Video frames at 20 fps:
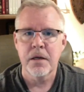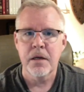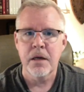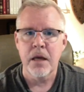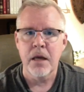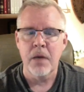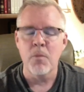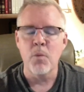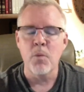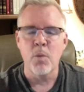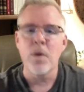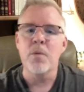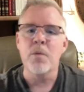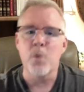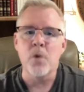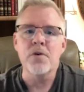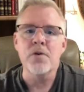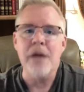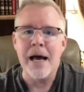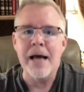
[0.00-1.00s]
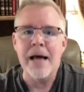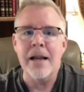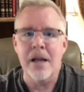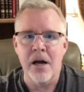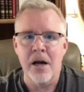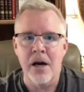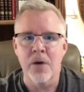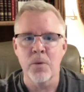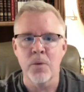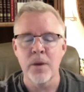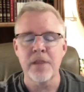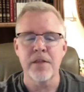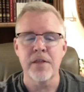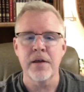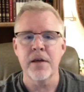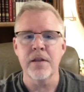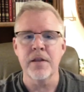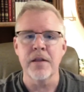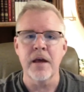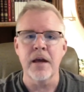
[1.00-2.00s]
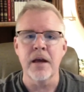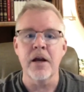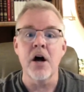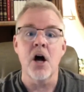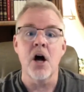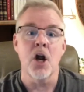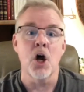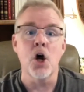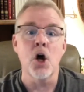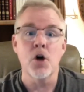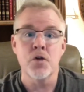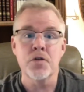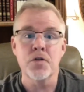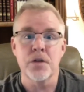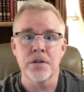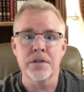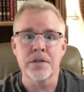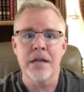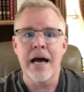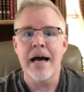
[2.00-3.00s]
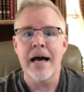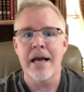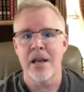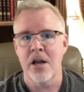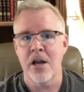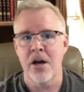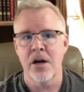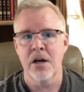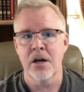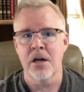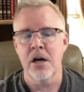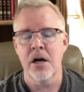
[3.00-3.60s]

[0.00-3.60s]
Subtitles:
And we want dialogue. We think that God owes us dialogue.